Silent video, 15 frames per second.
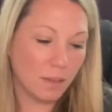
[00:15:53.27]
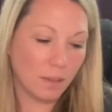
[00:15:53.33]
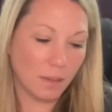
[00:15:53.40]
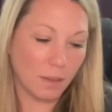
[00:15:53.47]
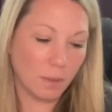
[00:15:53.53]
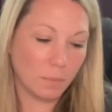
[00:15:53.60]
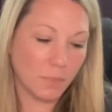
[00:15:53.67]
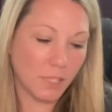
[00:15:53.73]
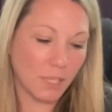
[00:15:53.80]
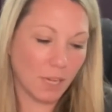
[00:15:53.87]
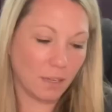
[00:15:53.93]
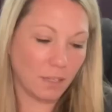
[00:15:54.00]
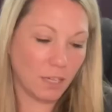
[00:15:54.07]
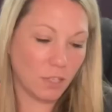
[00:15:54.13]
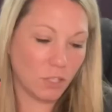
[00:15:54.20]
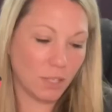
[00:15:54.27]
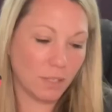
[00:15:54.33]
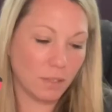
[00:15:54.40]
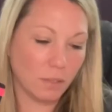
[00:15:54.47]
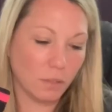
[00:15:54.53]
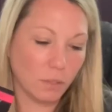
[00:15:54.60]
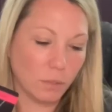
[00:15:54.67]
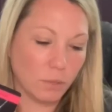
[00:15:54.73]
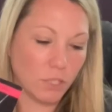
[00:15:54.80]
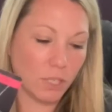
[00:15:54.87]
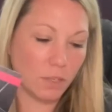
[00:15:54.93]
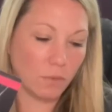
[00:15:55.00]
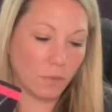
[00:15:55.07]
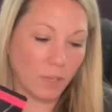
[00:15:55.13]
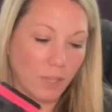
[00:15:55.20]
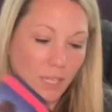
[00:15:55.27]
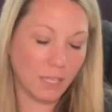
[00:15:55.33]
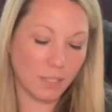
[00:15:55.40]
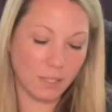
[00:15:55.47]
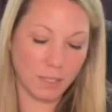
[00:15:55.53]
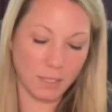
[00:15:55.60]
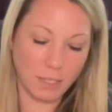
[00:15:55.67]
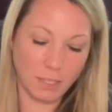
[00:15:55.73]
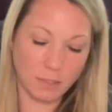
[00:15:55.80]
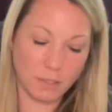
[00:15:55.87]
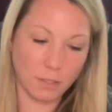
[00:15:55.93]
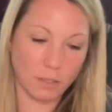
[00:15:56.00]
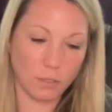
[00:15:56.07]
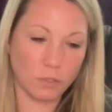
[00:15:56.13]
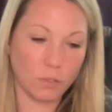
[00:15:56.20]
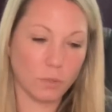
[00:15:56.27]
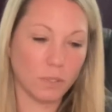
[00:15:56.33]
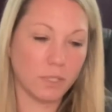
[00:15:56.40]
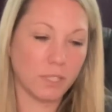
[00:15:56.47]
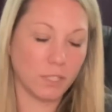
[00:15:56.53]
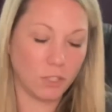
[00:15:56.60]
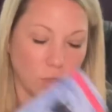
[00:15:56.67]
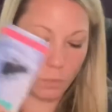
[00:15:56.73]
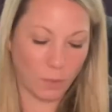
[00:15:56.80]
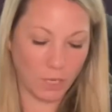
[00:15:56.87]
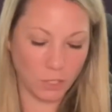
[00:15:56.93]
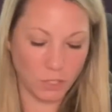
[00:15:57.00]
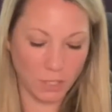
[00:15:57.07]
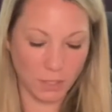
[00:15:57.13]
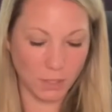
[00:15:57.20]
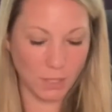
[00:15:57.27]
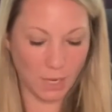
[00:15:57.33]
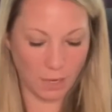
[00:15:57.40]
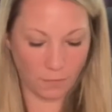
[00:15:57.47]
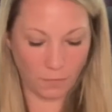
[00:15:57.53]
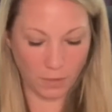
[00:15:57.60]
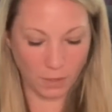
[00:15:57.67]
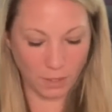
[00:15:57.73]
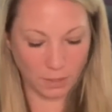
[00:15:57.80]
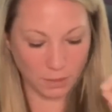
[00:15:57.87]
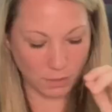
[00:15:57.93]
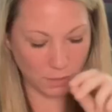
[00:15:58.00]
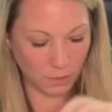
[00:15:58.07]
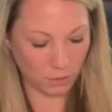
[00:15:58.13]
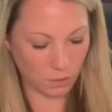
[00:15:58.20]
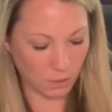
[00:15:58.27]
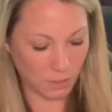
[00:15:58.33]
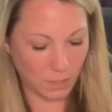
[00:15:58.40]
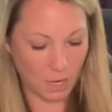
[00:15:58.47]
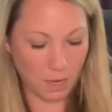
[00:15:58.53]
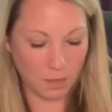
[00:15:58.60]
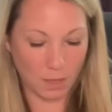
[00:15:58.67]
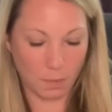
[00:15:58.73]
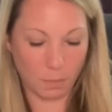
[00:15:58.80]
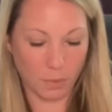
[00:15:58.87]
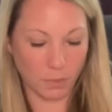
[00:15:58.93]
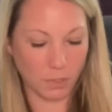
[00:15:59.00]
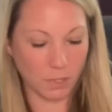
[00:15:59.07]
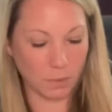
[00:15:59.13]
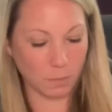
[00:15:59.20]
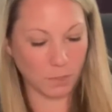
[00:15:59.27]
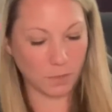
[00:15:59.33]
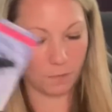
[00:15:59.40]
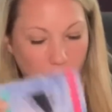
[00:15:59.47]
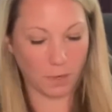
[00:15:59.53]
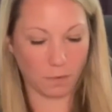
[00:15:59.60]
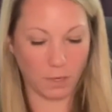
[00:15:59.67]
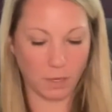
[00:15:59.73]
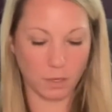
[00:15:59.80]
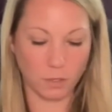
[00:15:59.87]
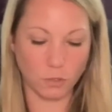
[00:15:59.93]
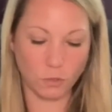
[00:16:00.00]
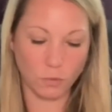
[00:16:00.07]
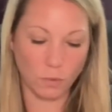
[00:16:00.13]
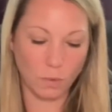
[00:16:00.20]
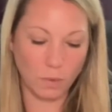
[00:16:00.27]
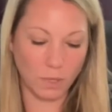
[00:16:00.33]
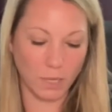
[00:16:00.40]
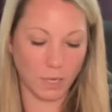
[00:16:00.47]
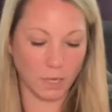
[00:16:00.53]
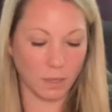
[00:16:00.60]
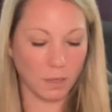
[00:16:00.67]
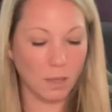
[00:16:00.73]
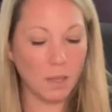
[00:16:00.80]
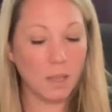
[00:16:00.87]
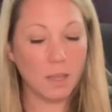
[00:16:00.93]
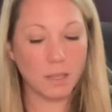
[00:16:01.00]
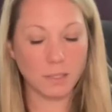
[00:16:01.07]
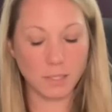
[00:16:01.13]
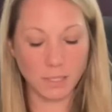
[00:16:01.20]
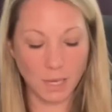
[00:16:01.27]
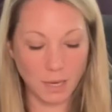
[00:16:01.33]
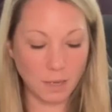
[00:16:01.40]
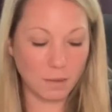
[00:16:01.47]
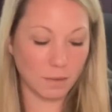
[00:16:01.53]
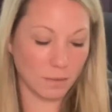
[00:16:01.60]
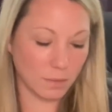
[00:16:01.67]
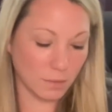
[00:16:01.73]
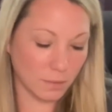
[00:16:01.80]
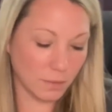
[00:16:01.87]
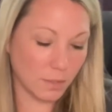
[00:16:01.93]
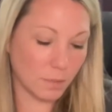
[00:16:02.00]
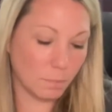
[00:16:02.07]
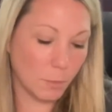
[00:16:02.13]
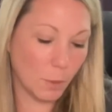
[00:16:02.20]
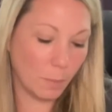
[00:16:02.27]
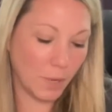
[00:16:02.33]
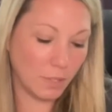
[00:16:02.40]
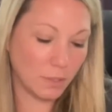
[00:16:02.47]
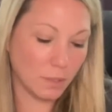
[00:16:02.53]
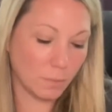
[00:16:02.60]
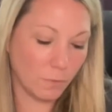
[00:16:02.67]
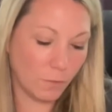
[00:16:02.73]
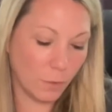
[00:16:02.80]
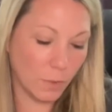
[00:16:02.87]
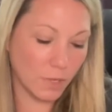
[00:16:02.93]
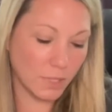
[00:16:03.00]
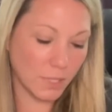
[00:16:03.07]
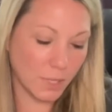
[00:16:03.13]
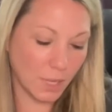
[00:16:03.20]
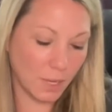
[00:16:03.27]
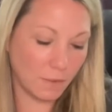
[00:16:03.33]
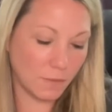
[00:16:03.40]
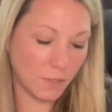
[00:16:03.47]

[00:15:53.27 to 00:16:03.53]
Yep, stagnation, delusion, release the need to control situations. I feel like this is just saying that person was very controlling. Cycles, momentum force, life